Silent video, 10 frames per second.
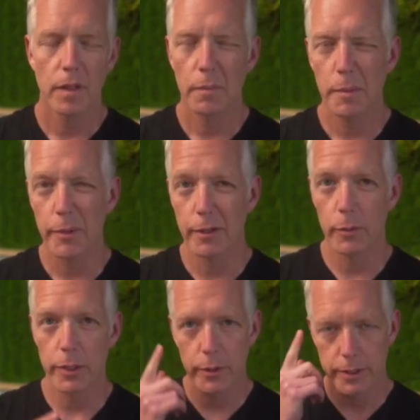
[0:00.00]
let me play it
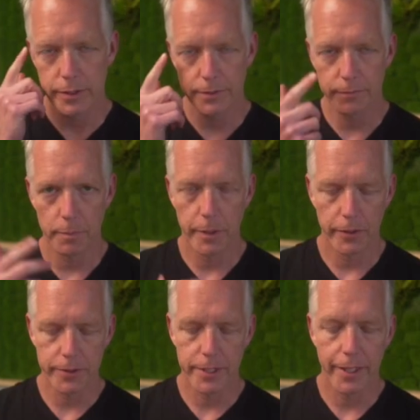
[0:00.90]
really quick just for my
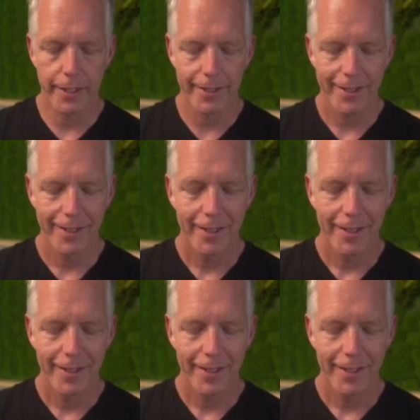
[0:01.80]
own sake.